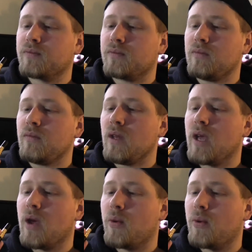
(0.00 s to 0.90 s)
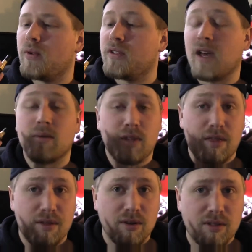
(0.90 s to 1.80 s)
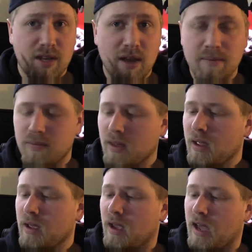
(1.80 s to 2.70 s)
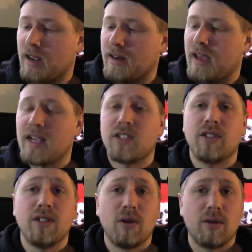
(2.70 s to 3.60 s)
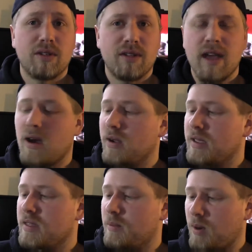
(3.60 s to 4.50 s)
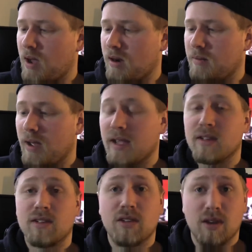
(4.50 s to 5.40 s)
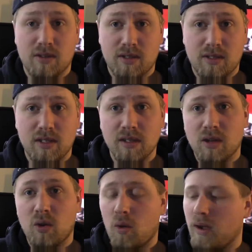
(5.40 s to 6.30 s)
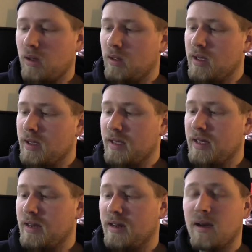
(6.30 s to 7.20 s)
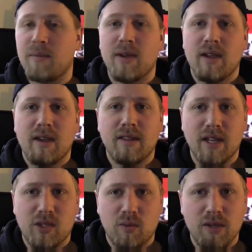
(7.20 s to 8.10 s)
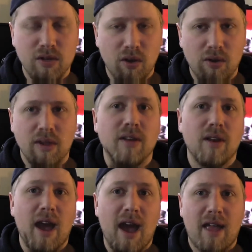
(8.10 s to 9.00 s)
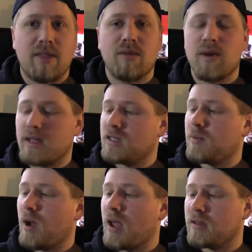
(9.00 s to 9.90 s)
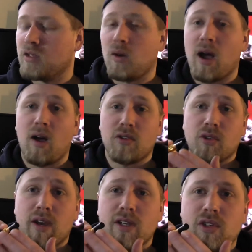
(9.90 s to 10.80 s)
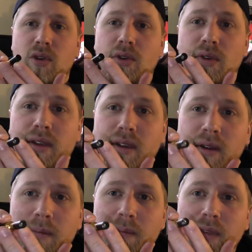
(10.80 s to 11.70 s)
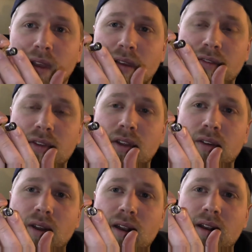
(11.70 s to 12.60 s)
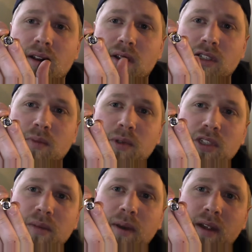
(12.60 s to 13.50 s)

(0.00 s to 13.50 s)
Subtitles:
Okay, so that was a 3rd time, and I can actually notice now in the bottom I can start to see the coil heating up, and that's when you know you're at the right spot. So I'll try and show you here. If you look right in here, I'll just push the button,